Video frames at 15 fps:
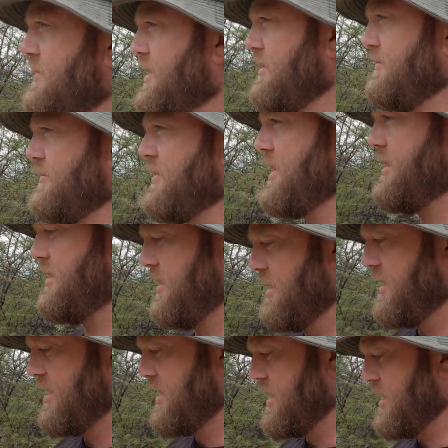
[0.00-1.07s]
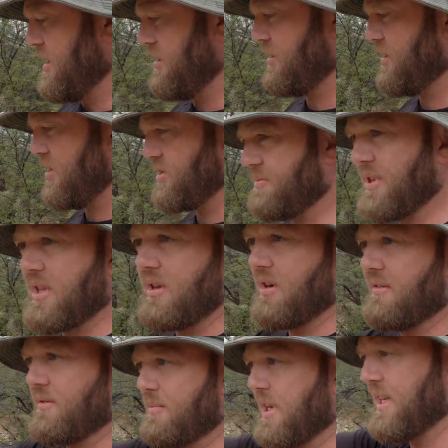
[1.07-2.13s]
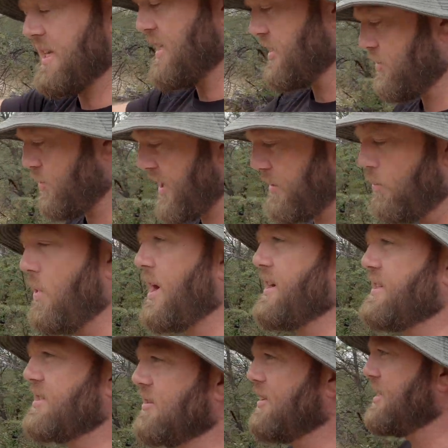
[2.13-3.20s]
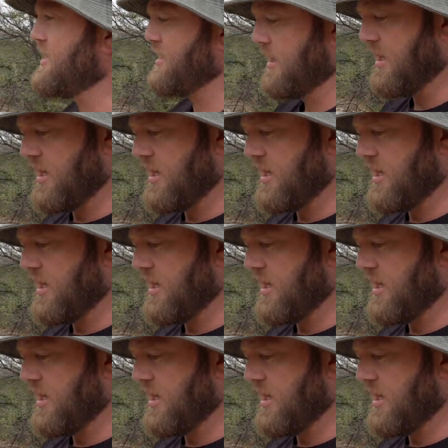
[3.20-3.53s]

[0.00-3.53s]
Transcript: we can find how it goes. But the riverbed here is quite wide, so there's